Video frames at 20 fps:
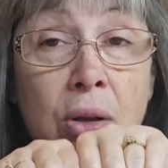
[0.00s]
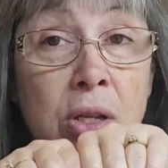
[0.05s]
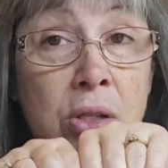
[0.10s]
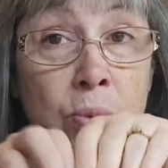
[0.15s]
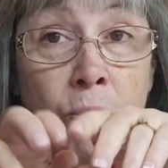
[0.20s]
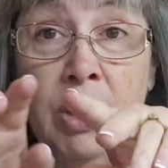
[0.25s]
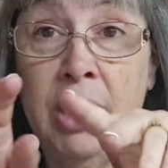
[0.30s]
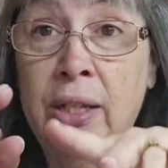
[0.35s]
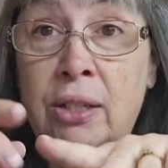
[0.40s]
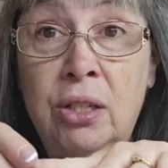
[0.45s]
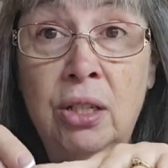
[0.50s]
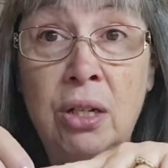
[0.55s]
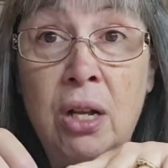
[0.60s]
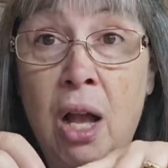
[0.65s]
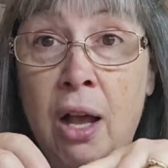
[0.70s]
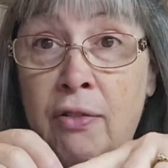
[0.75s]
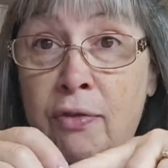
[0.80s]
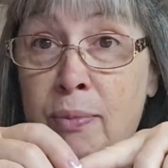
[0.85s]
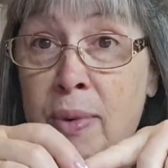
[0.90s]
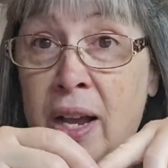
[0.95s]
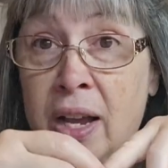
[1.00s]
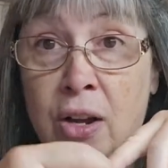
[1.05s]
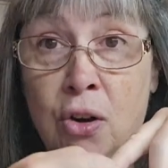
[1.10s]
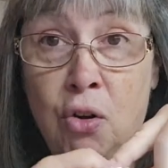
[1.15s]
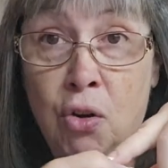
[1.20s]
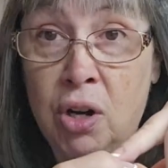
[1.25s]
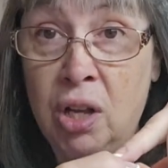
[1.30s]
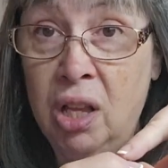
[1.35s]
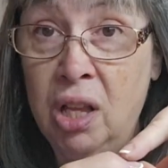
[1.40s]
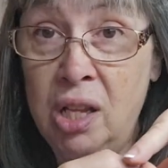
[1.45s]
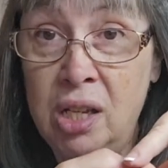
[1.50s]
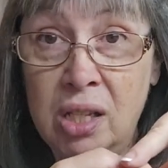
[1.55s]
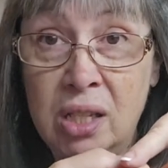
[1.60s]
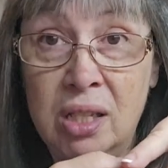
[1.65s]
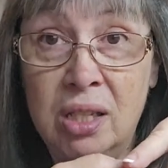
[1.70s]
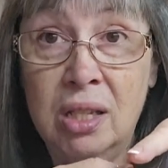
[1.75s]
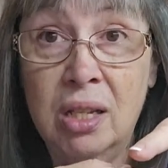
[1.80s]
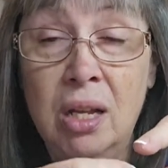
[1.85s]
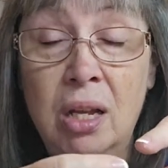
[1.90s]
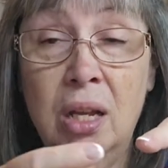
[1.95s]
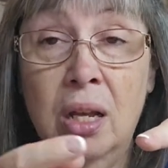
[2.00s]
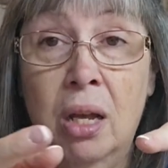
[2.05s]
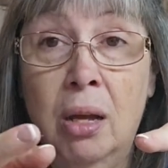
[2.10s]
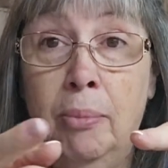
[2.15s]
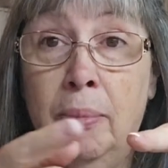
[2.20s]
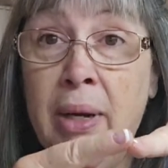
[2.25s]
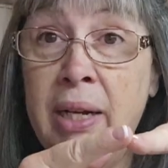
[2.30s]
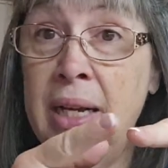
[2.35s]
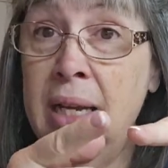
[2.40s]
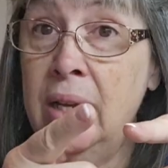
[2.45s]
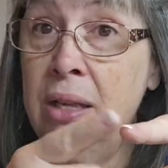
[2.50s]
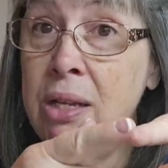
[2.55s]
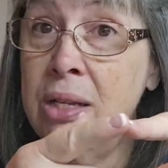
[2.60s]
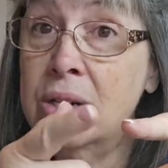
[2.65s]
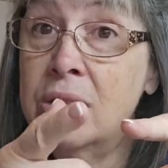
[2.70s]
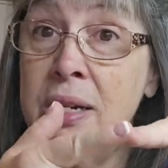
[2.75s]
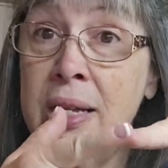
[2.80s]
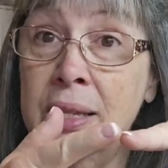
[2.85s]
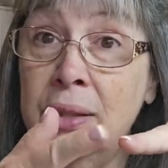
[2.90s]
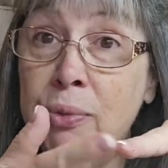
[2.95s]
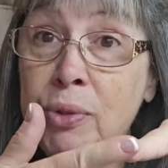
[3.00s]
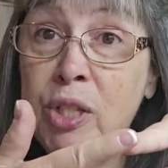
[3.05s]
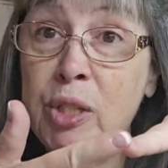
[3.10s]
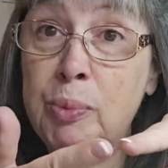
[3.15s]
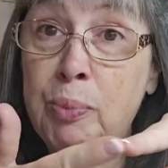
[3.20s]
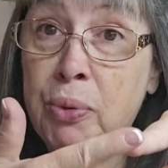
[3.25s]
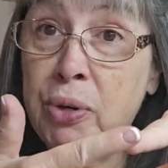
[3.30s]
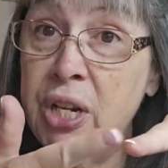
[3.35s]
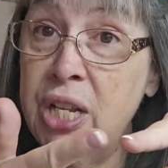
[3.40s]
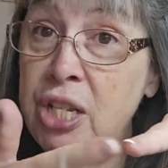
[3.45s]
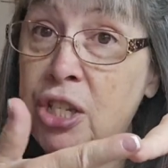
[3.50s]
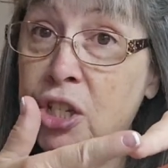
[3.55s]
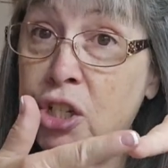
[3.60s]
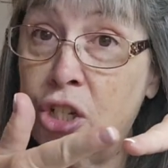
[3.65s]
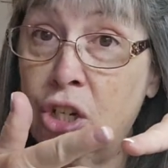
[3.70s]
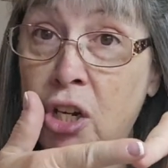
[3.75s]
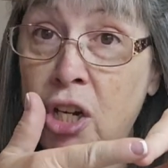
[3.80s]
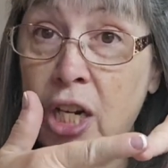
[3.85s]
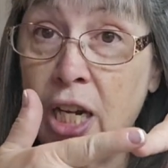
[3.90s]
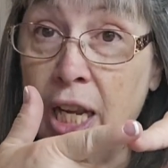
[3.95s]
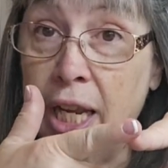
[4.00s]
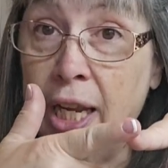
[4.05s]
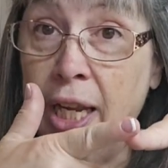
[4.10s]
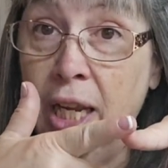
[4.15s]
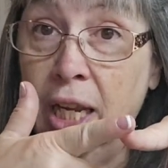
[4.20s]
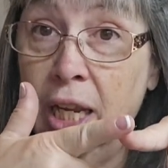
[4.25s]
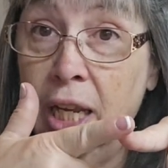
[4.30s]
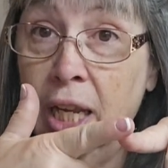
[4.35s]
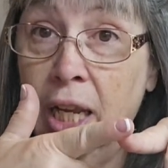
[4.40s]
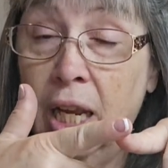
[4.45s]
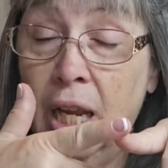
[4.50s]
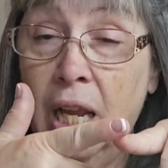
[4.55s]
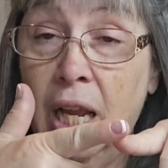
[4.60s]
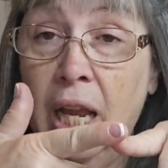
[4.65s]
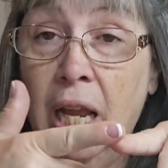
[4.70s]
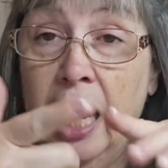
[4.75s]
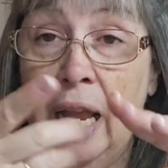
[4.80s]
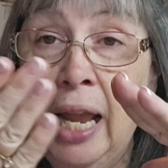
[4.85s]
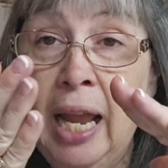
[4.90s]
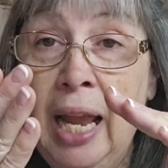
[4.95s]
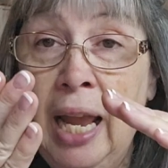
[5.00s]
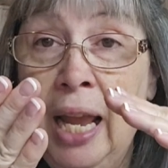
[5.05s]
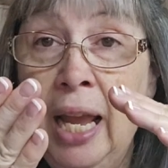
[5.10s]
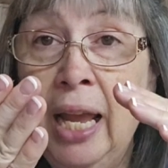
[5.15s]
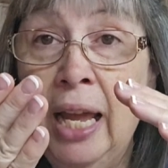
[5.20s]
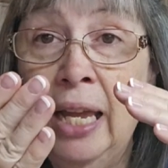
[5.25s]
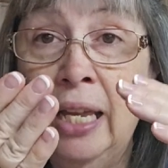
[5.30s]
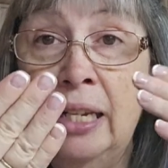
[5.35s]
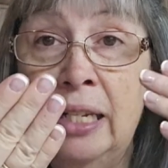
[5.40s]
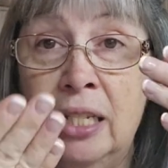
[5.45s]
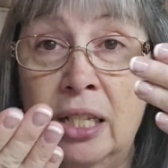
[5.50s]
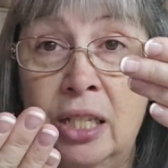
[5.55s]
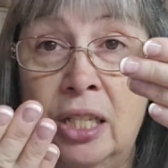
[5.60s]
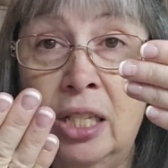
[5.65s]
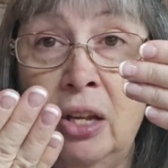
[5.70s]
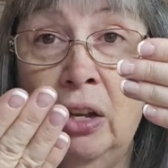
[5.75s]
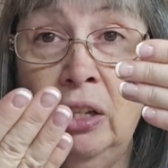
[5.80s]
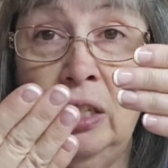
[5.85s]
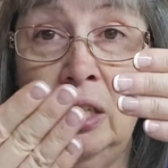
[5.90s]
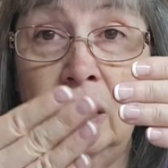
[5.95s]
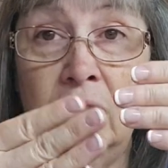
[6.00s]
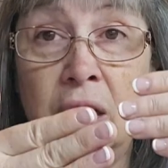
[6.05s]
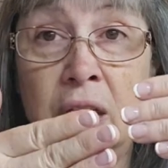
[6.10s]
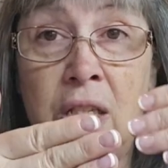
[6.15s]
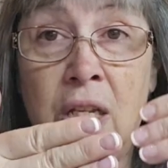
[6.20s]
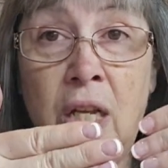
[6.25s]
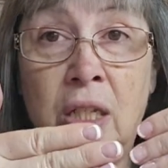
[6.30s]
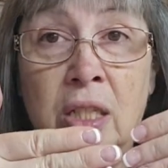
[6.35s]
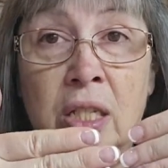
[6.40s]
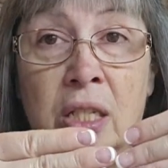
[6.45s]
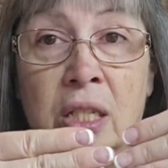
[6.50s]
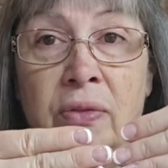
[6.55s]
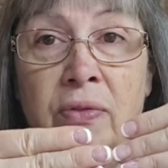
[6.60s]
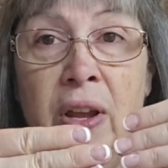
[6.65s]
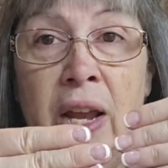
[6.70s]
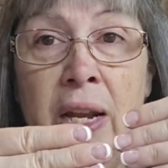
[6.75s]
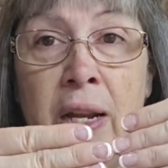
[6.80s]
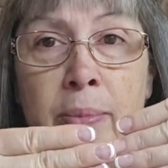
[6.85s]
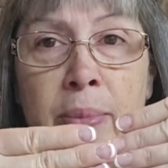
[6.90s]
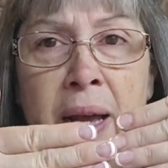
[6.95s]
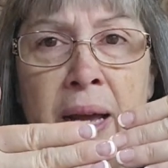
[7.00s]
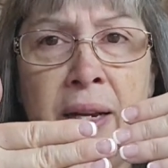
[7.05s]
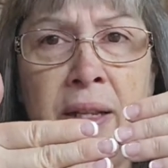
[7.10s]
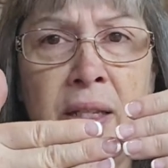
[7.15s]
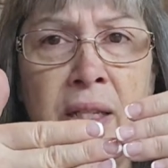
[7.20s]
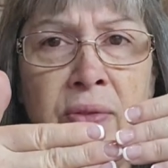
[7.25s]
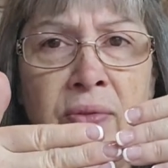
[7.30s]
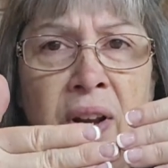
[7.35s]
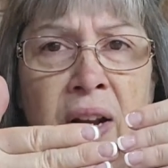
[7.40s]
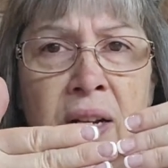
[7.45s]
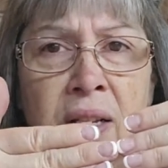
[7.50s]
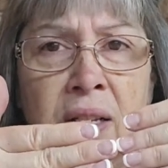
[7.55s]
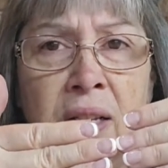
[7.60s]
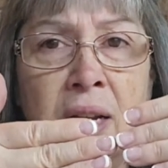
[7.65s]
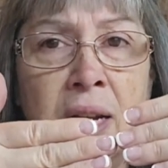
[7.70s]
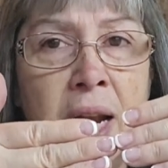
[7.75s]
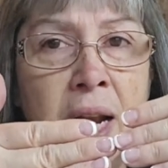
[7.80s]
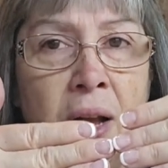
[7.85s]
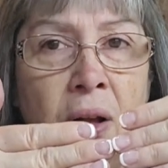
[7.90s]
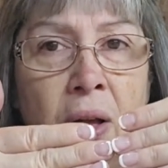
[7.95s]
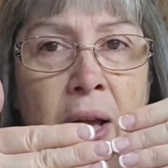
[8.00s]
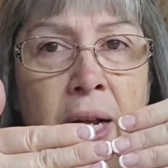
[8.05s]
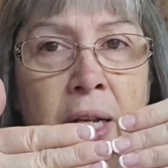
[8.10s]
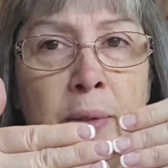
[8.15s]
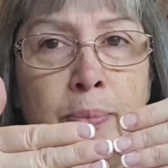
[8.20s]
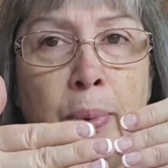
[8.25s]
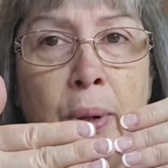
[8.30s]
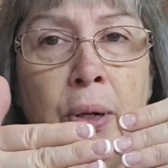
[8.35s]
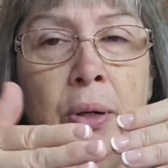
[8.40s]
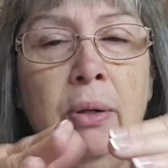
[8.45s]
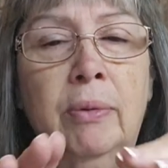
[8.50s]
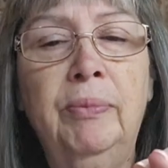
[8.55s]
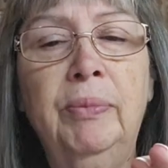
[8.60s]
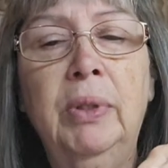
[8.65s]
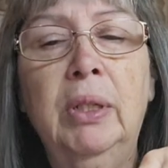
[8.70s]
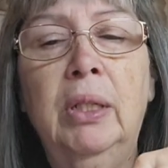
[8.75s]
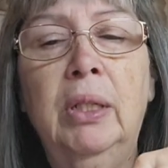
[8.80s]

Because when I took off my acrylics, my nail underneath was pretty sturdy. And so I, I talked to Savannah about it. Savannah's a nail expert.